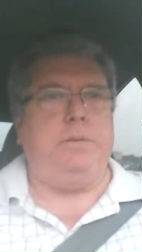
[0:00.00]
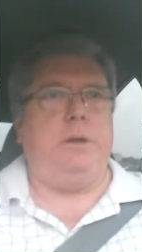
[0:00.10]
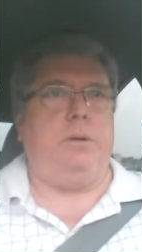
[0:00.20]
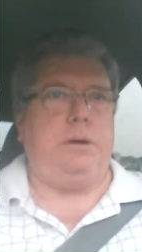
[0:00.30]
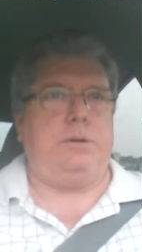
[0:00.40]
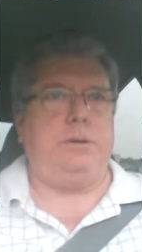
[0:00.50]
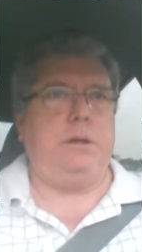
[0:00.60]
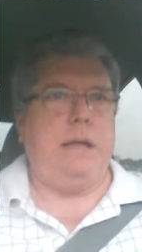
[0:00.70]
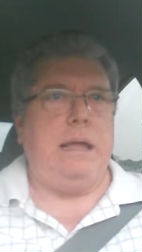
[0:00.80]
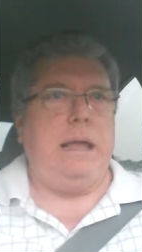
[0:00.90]
viewers.
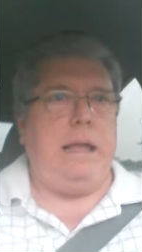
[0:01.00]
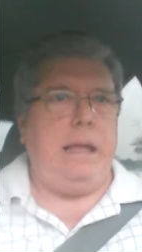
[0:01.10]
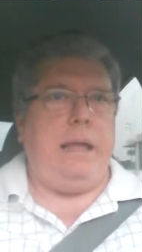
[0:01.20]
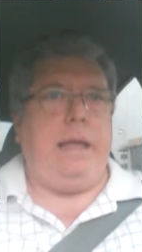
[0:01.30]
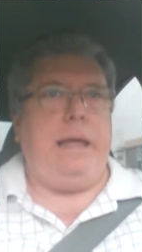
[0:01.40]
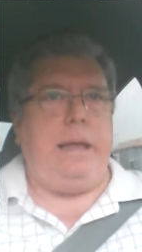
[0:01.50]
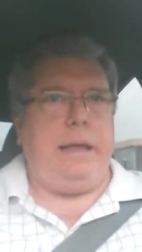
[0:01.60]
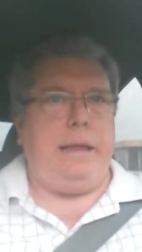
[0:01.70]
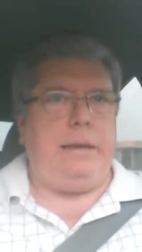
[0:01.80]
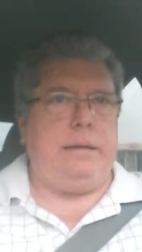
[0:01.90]

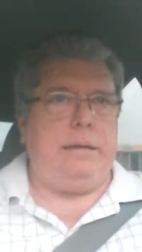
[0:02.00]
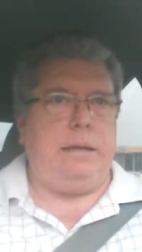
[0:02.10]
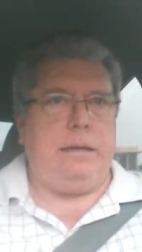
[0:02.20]
And